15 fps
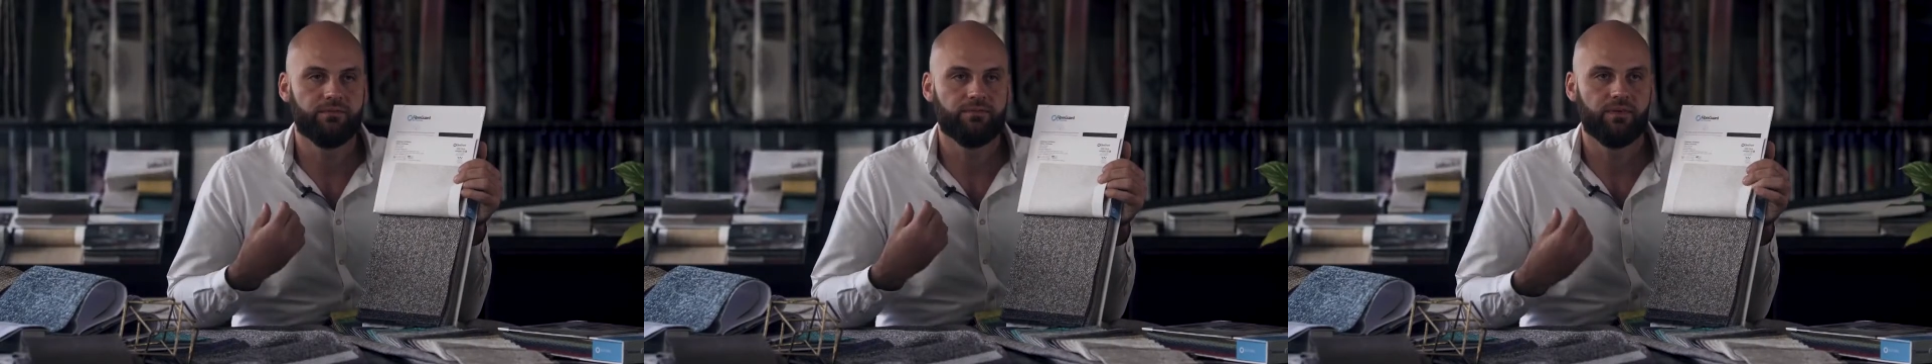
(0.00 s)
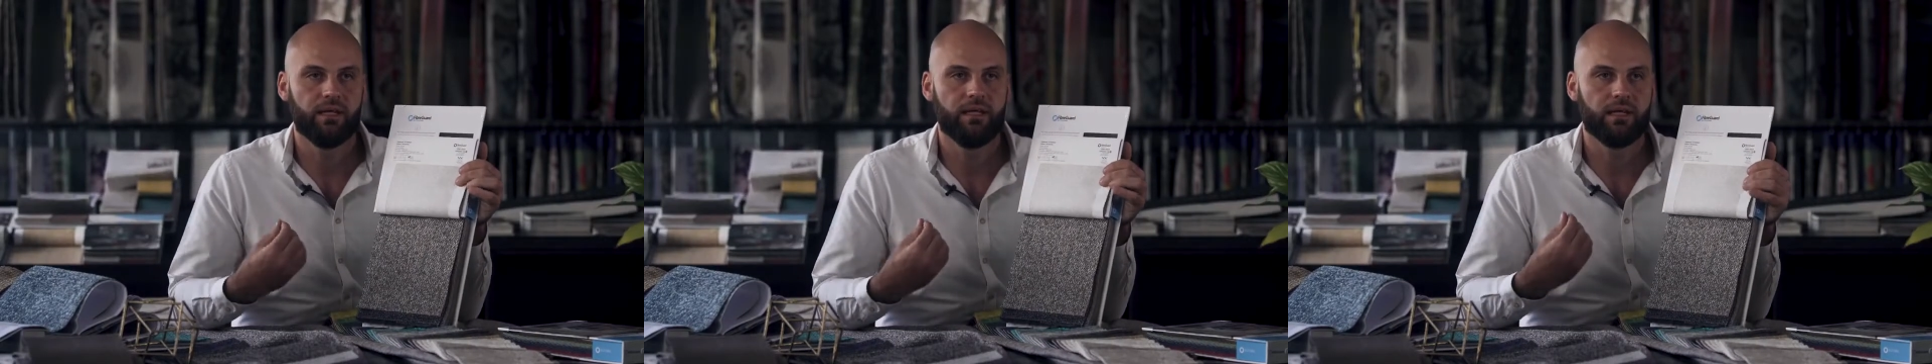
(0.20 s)

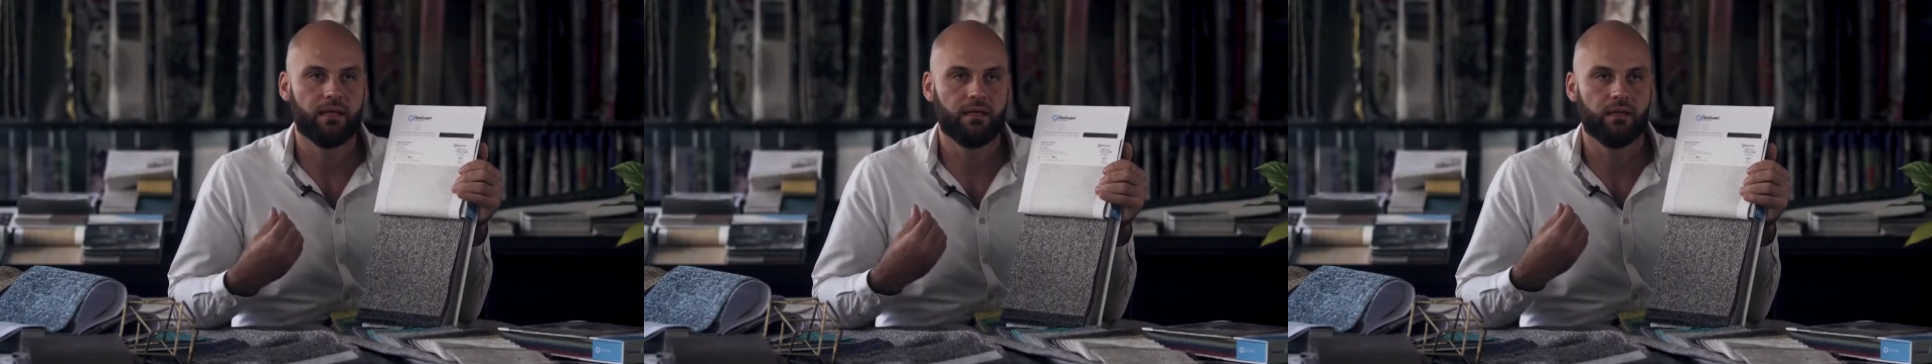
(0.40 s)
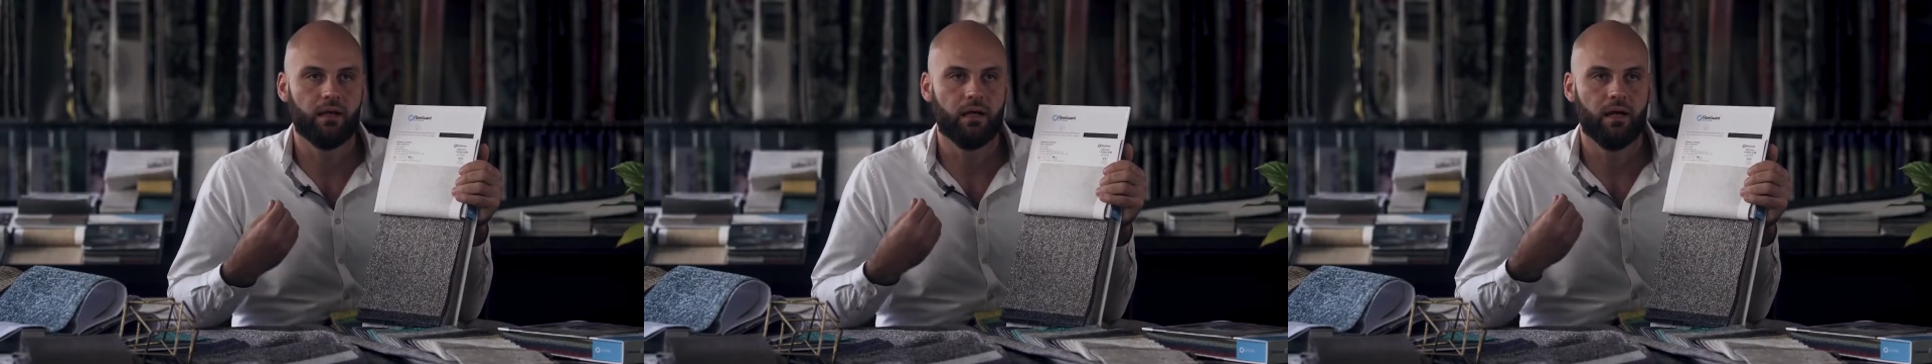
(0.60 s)

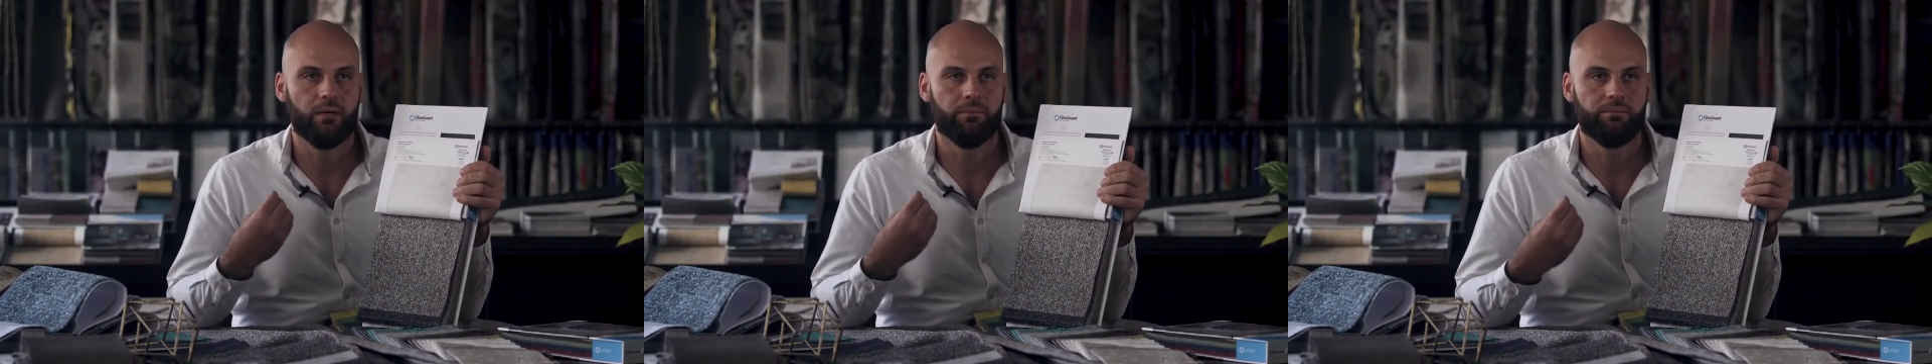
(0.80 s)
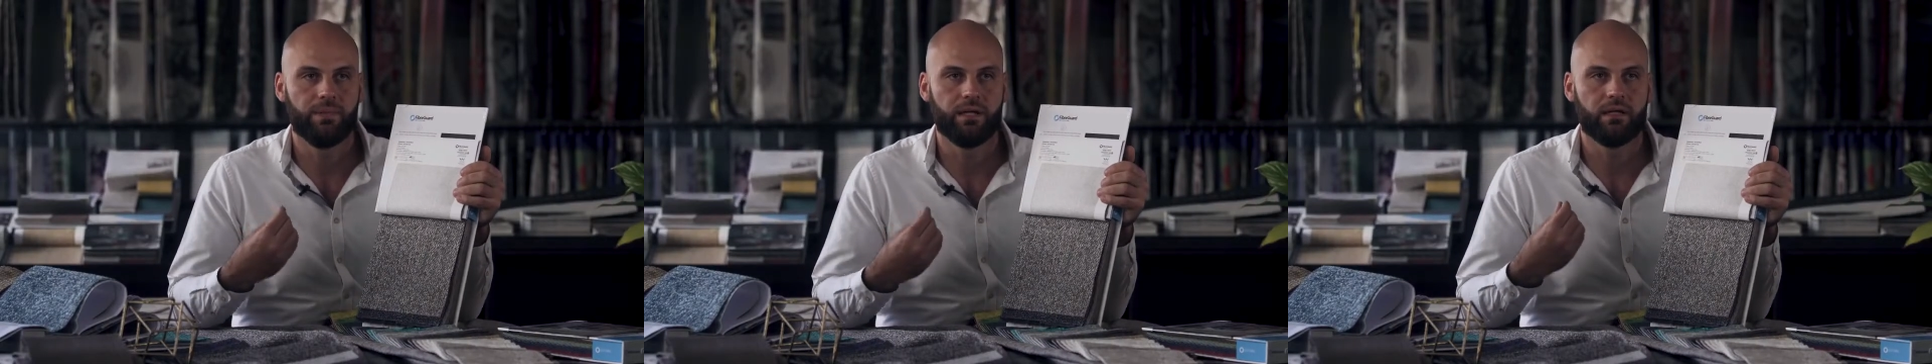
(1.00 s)
filling a
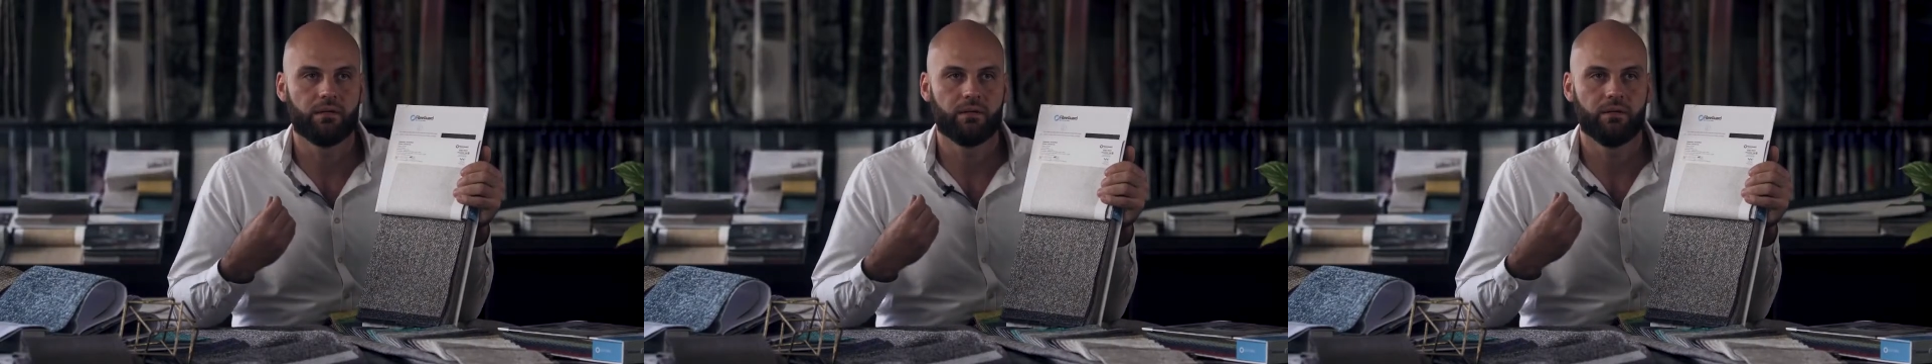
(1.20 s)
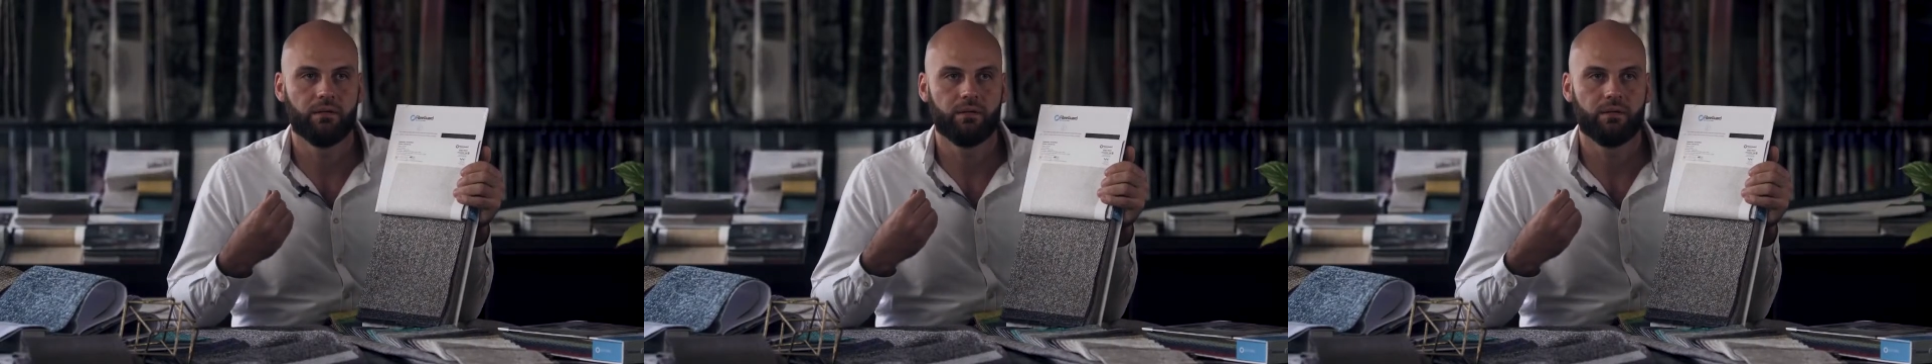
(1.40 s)
big